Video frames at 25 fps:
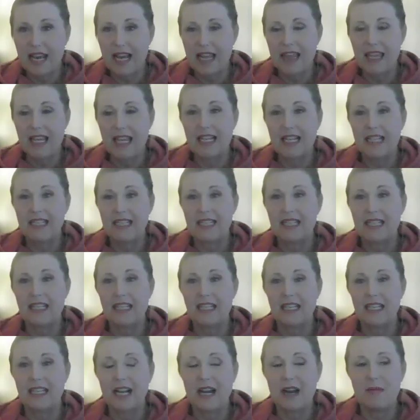I think it's
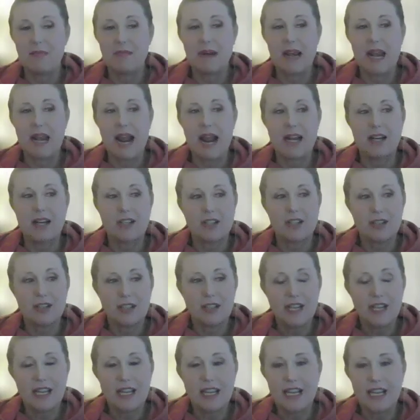going to come
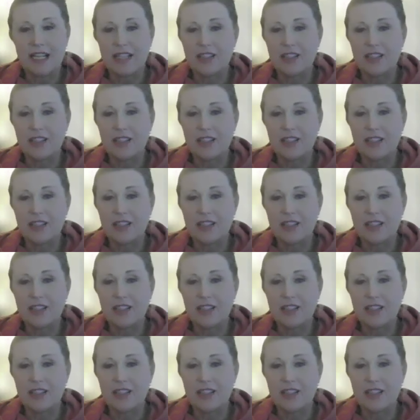naturally.